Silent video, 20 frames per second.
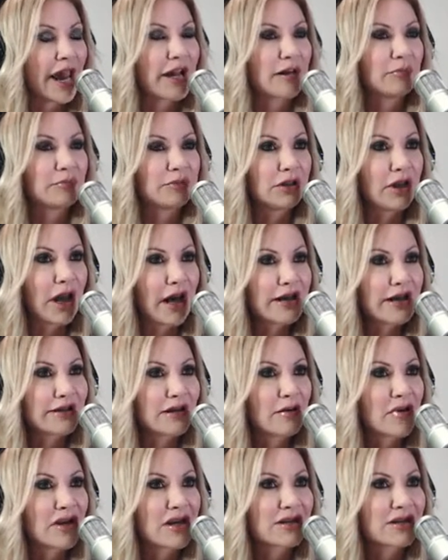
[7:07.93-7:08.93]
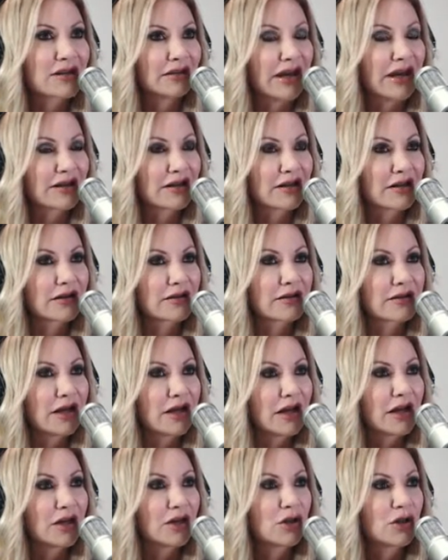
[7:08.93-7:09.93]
and apply some of these lessons